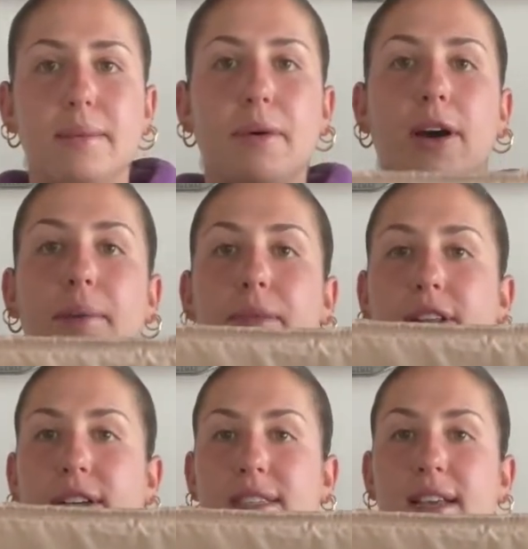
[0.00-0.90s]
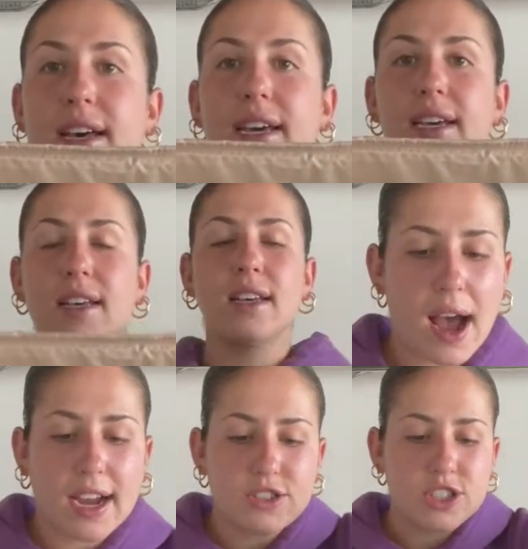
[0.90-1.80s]
bottom looks like.
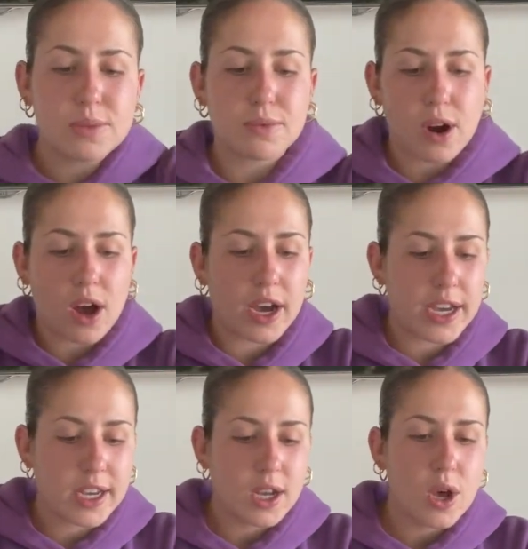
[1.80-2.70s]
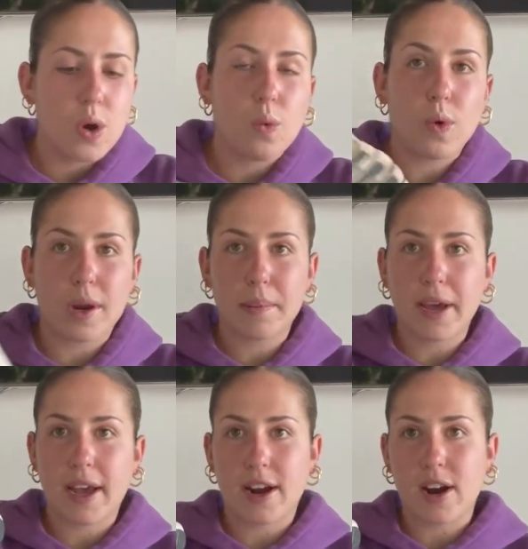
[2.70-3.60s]
I just brought one
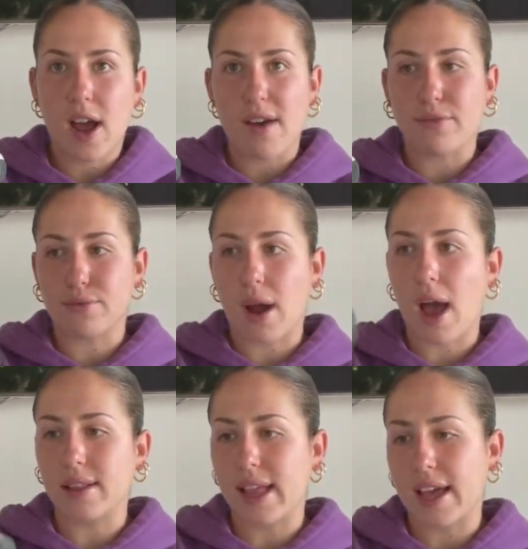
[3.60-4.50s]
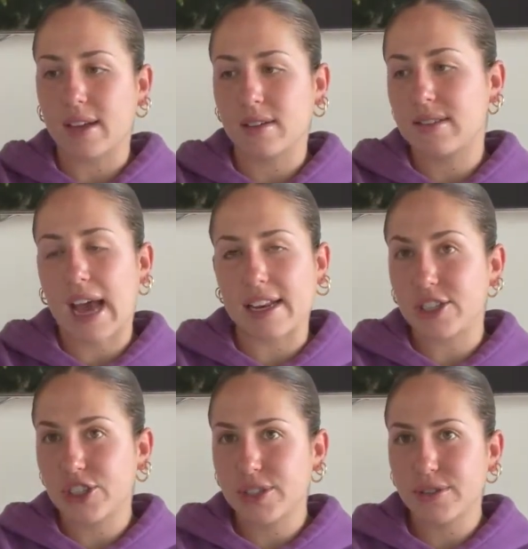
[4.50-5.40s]
pair of like
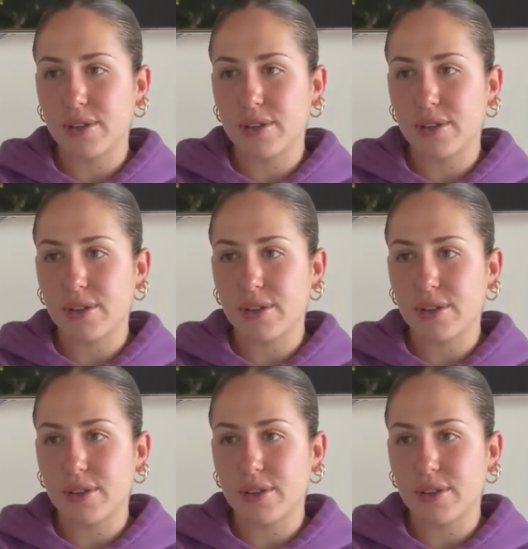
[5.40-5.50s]
tennis shoes.